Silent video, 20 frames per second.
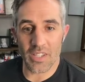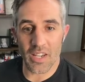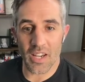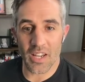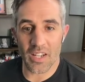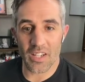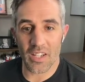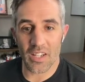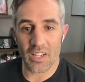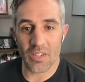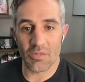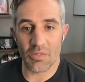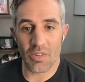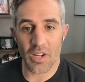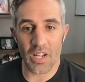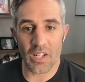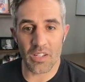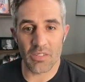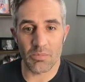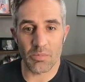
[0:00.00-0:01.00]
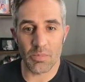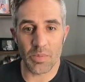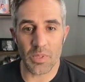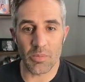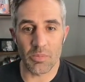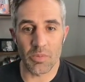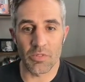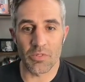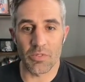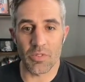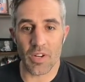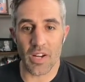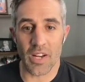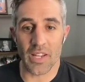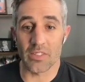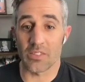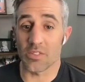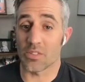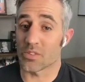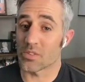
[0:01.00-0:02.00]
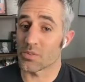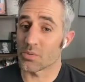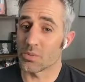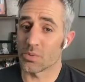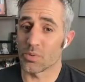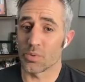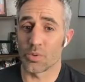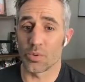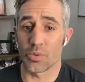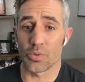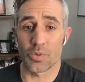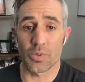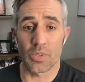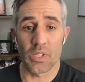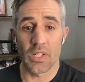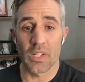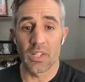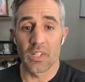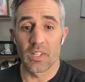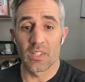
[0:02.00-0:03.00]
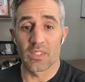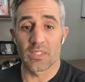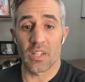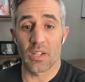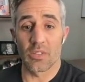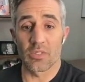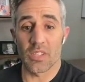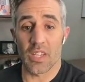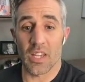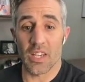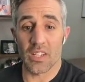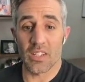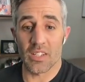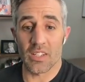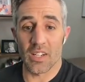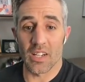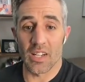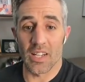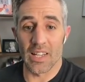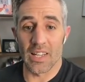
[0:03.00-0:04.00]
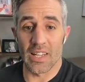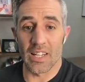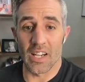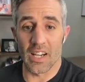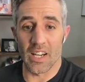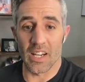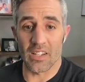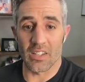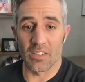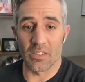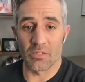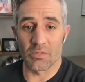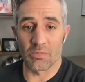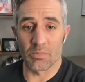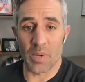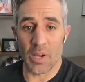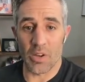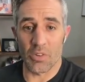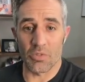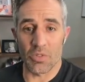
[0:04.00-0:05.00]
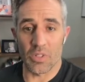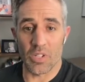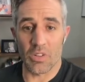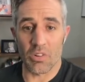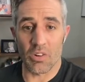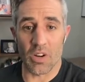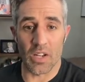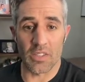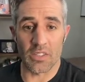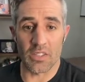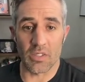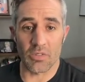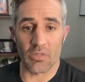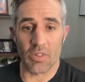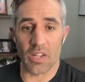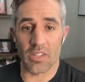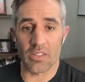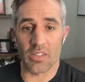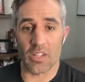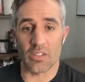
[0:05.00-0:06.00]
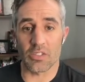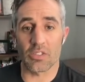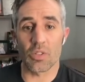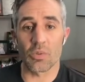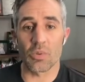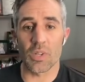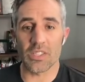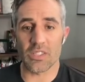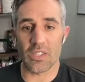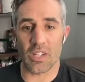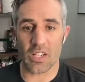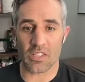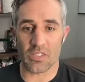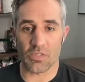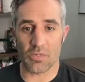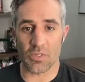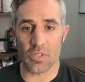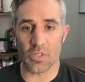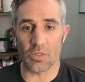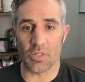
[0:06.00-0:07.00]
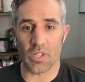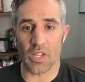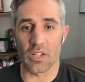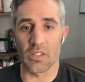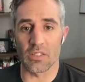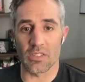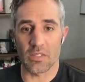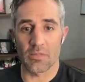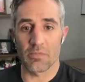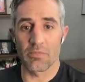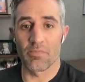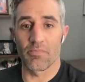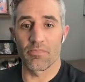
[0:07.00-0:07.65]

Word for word: dad and random people for answers. Whew. Sounds like a lot of boundary crossing right there. So, what's next for you, Kels?